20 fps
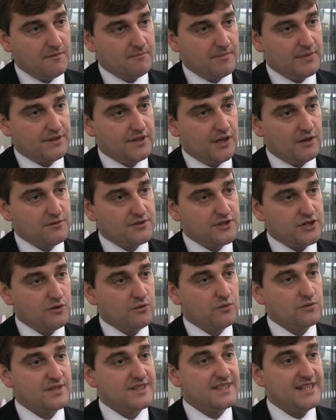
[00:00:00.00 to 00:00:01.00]
but those
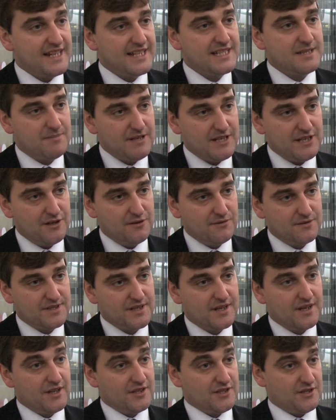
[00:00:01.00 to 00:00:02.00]
tools need to be
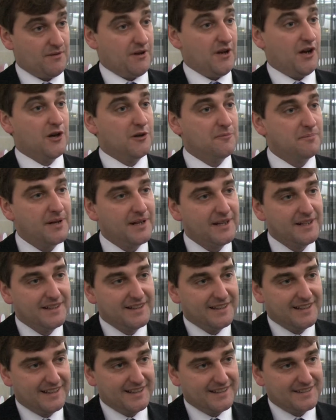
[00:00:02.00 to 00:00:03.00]
used. So I hope
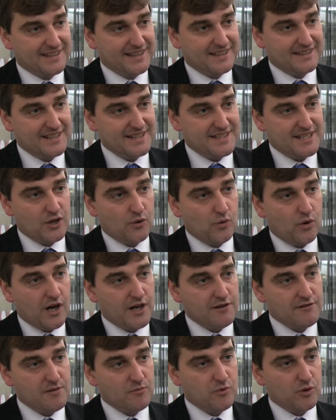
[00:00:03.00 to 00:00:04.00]
that this
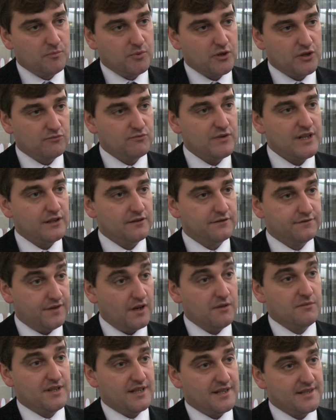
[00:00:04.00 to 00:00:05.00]
inquiry will put a real
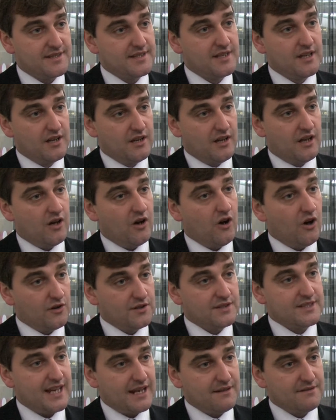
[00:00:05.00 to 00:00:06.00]
focus
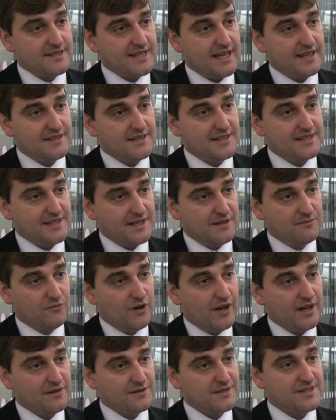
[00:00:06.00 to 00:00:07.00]
on town centres in
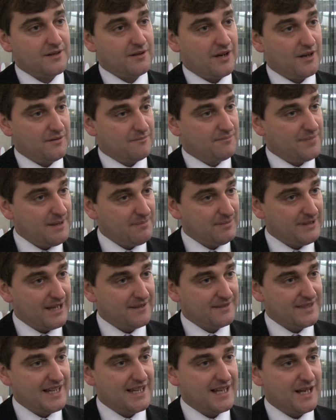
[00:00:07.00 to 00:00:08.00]
Wales. People
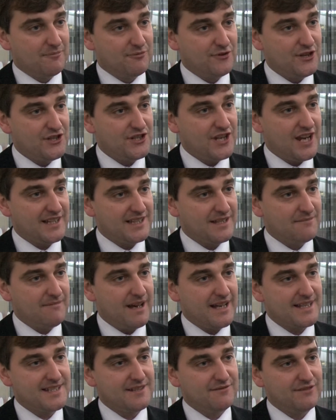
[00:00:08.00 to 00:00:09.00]
out there appreciate them
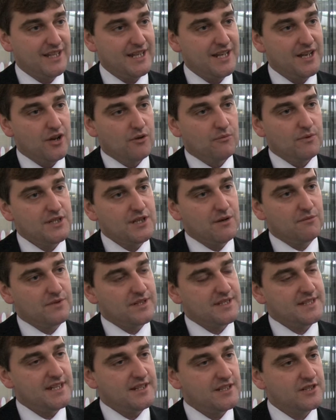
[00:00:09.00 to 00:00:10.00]
massively. We don't want
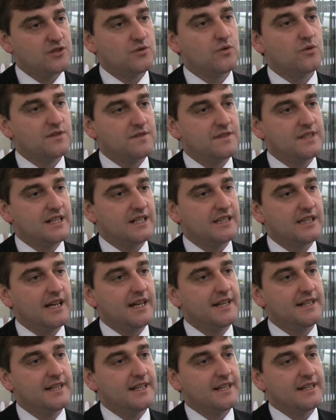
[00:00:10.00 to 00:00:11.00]
to see the sort of
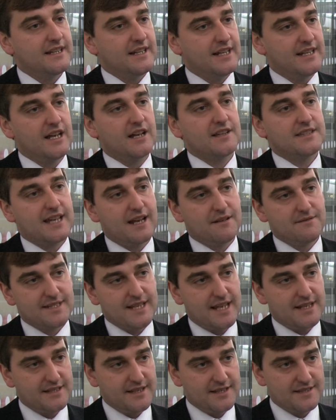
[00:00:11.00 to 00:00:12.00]
decline in our town
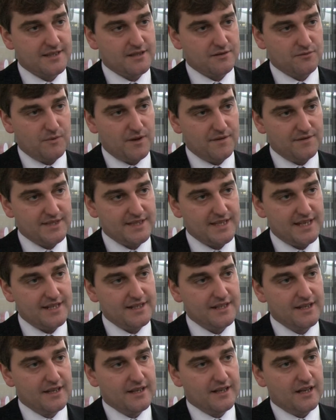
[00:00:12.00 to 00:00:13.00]
centres that we've
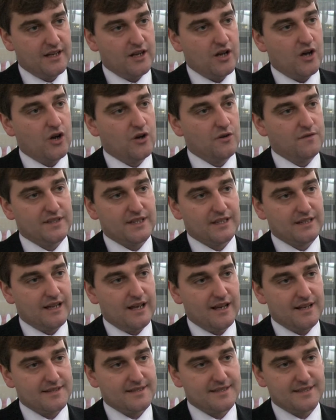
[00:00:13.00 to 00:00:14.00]
seen over the
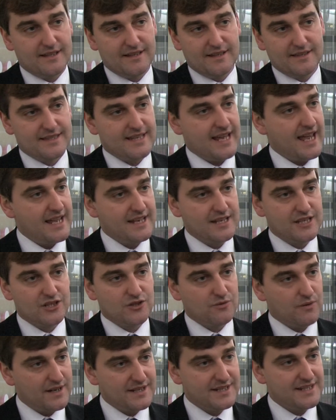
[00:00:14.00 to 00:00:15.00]
last 10,
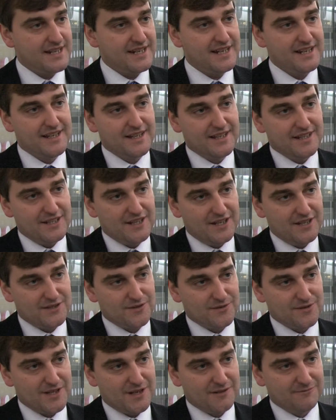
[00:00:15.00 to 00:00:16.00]
20 years
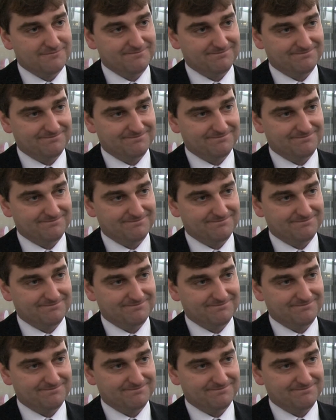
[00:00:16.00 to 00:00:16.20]
or so.